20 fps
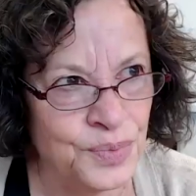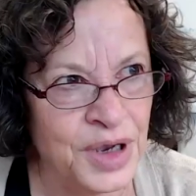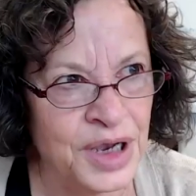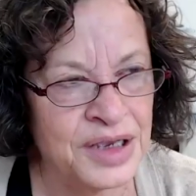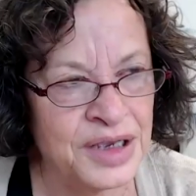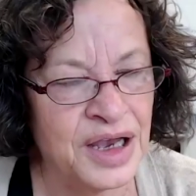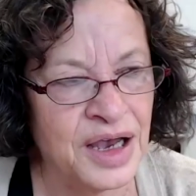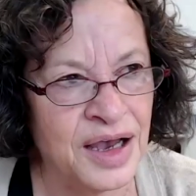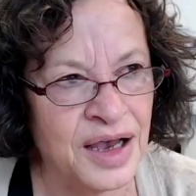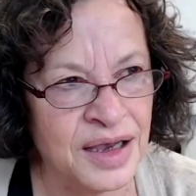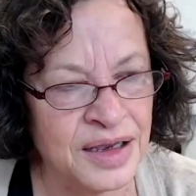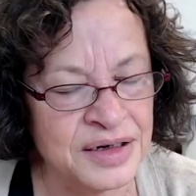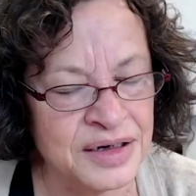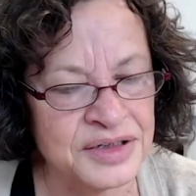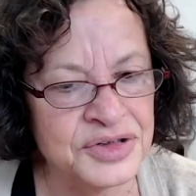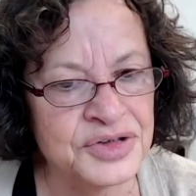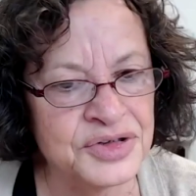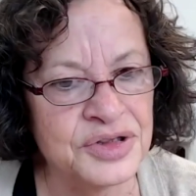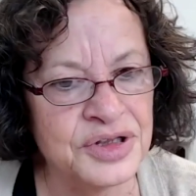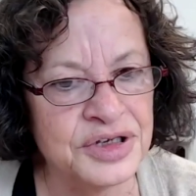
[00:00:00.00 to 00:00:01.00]
I
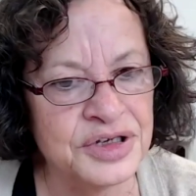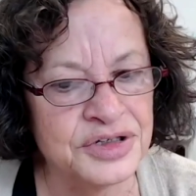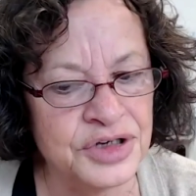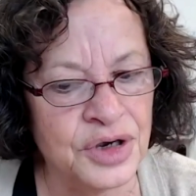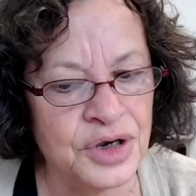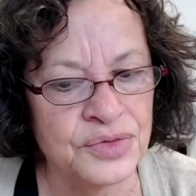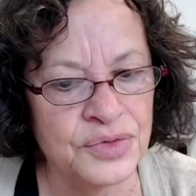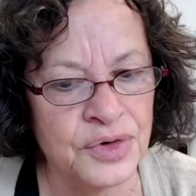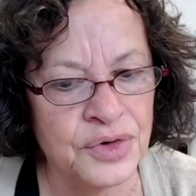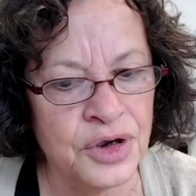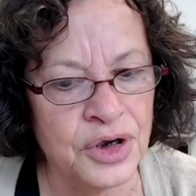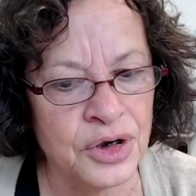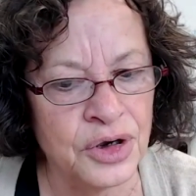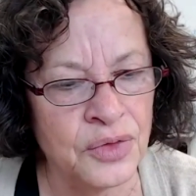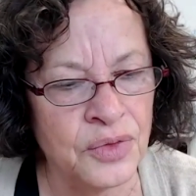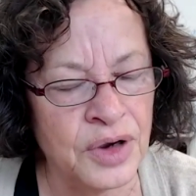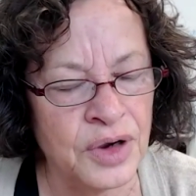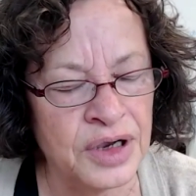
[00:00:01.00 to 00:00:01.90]
honestly don't know.